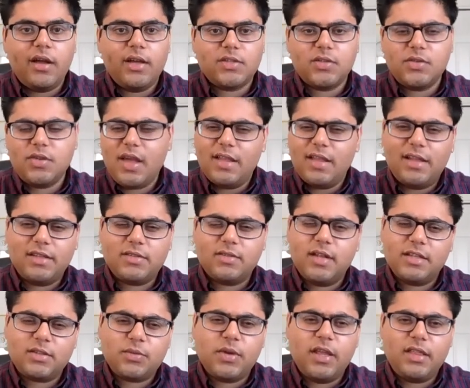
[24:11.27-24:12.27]
So yeah,
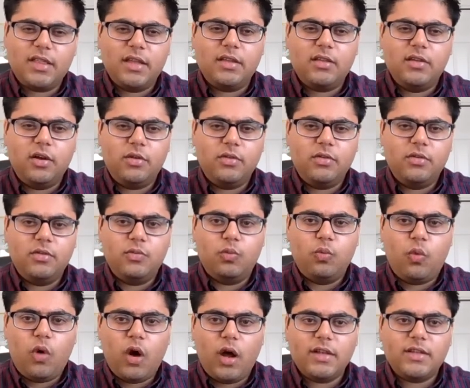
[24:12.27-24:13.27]
that's what I think you'd
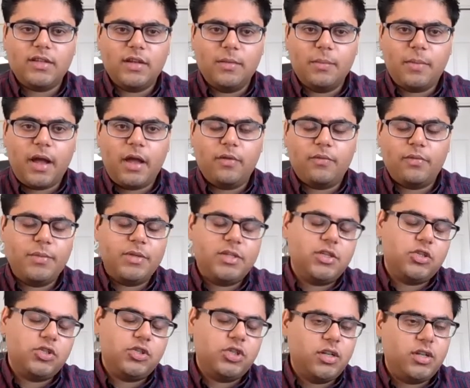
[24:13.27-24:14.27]
want in a
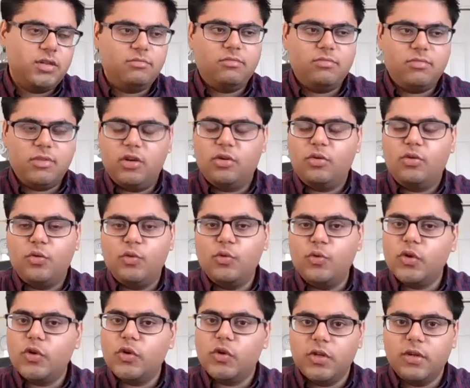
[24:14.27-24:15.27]
bioinformatician, and
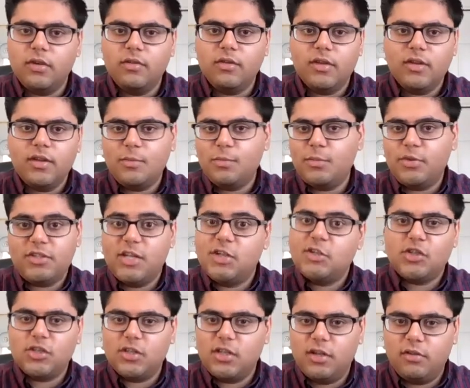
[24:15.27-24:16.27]
who could
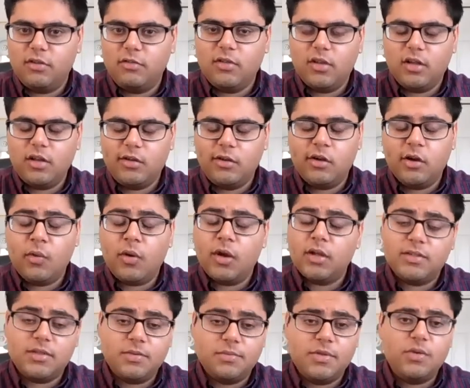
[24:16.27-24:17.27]
potentially go
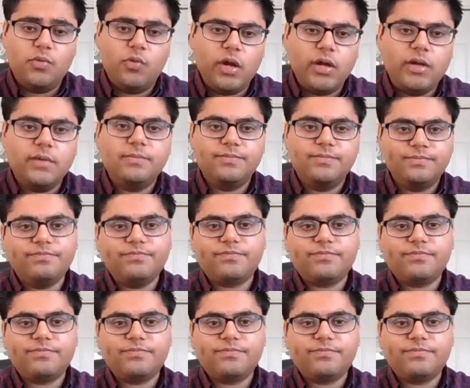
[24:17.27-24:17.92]
on to be one.